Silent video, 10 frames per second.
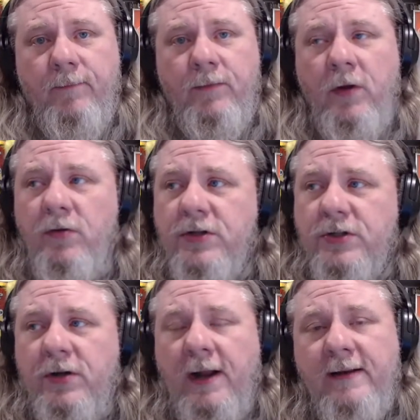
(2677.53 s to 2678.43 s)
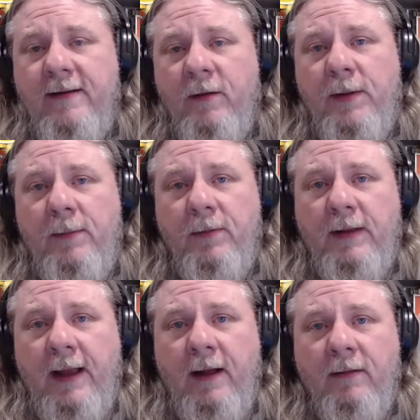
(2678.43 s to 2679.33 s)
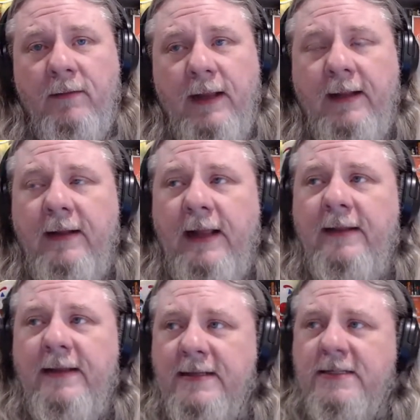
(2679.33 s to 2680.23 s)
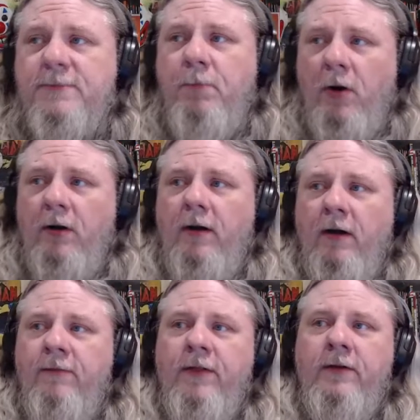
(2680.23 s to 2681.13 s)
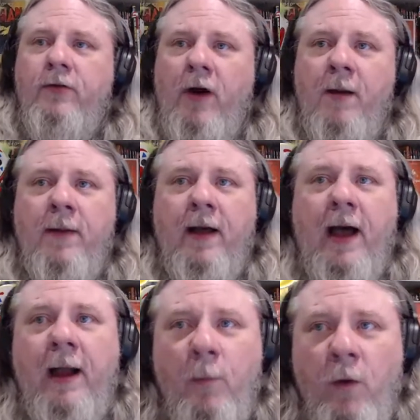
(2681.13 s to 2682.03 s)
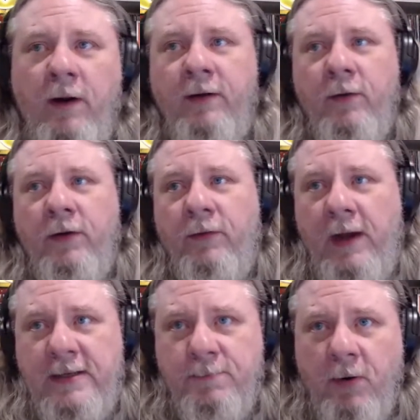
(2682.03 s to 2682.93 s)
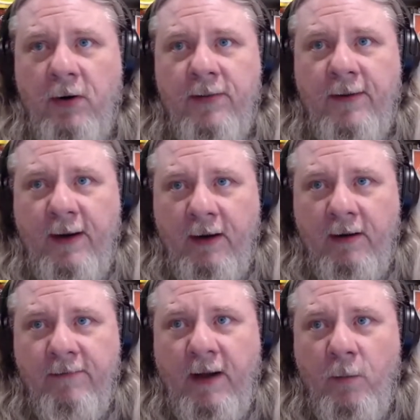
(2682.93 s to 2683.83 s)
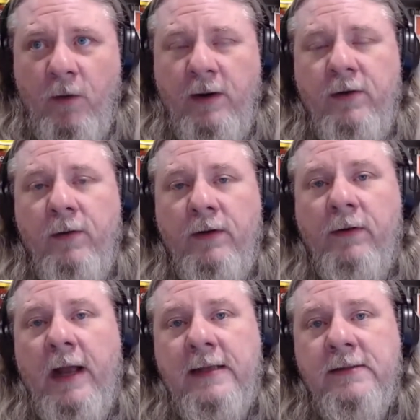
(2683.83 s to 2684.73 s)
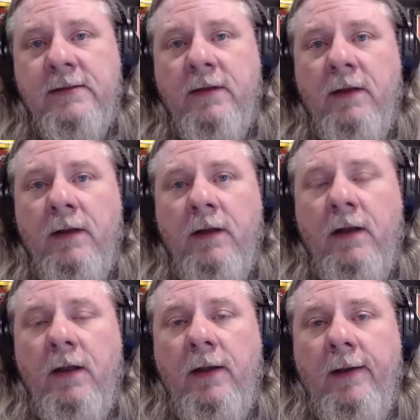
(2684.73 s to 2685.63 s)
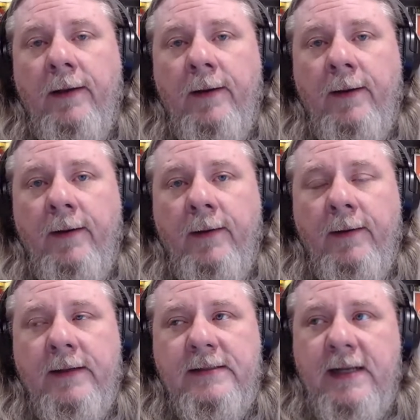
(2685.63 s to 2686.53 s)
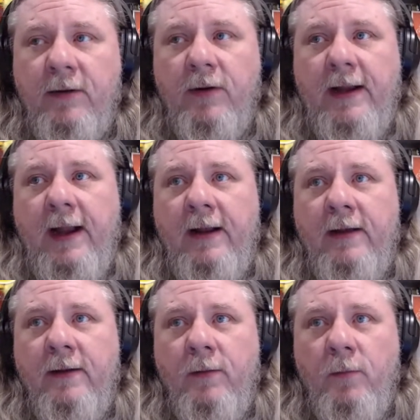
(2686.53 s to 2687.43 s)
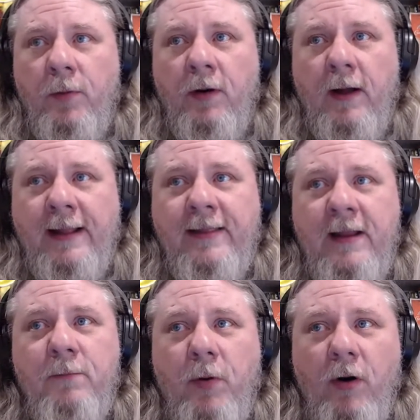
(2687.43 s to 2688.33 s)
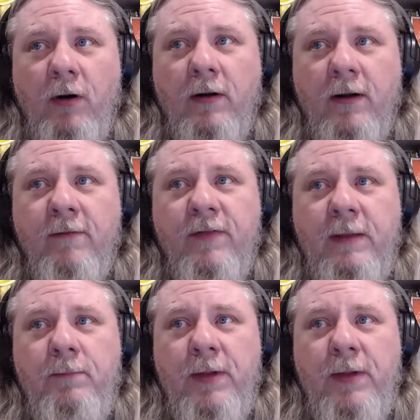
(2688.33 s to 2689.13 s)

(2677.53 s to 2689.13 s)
Don't just try to tear people down. And this is part of the drama I wanted to address. Part of the narrative I wanted to address. Is Nick Rekieta, I think part of the